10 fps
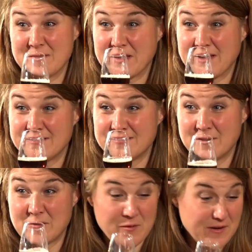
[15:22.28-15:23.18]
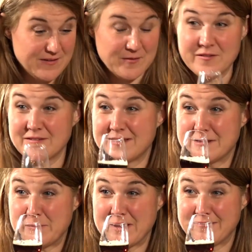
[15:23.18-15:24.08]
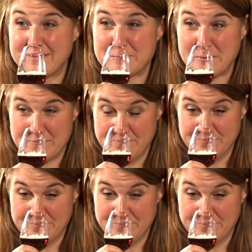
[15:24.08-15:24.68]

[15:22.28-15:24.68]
ago. Not quite as long as the beer is, but...